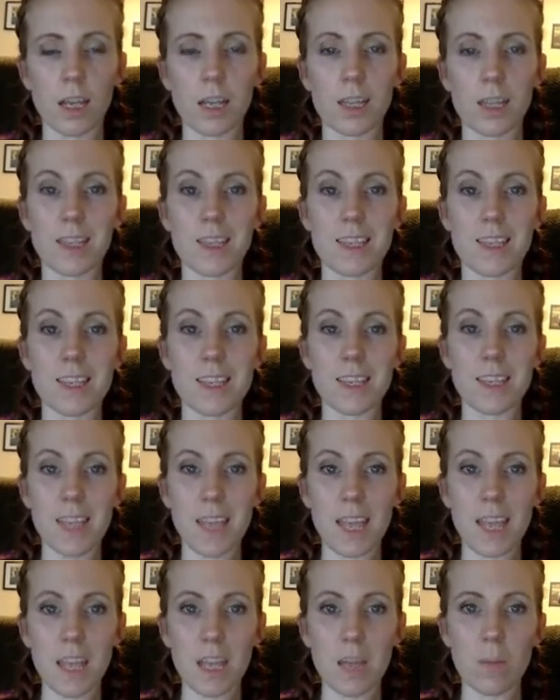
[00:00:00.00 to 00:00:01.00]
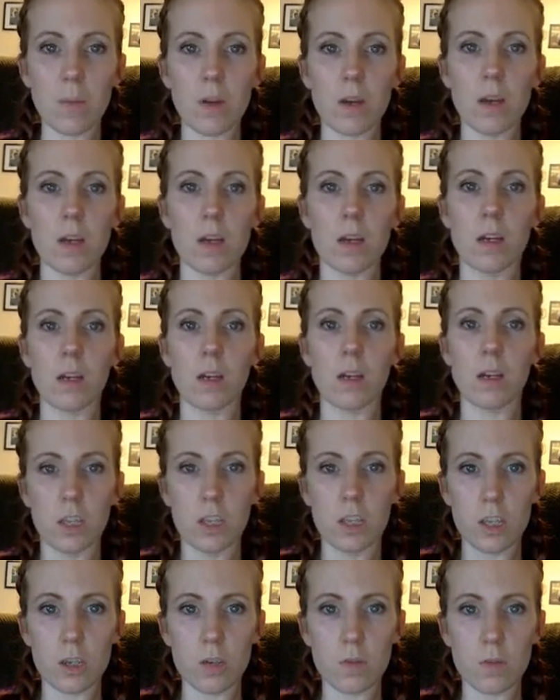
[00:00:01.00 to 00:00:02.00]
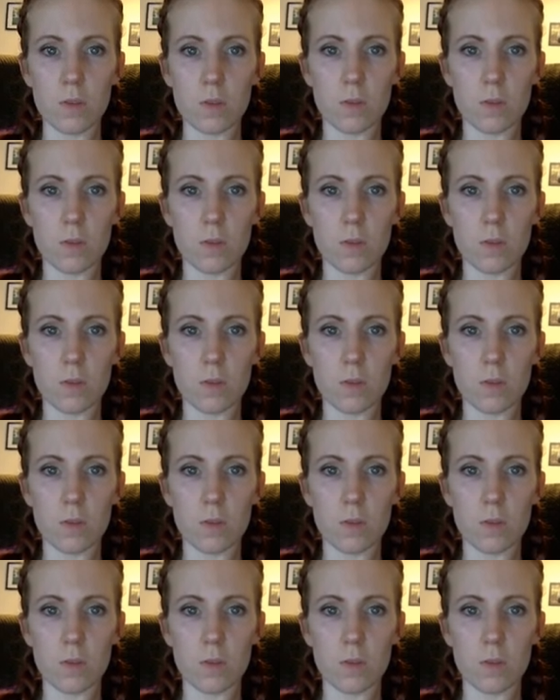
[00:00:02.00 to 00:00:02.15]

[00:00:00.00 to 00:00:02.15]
in the same hue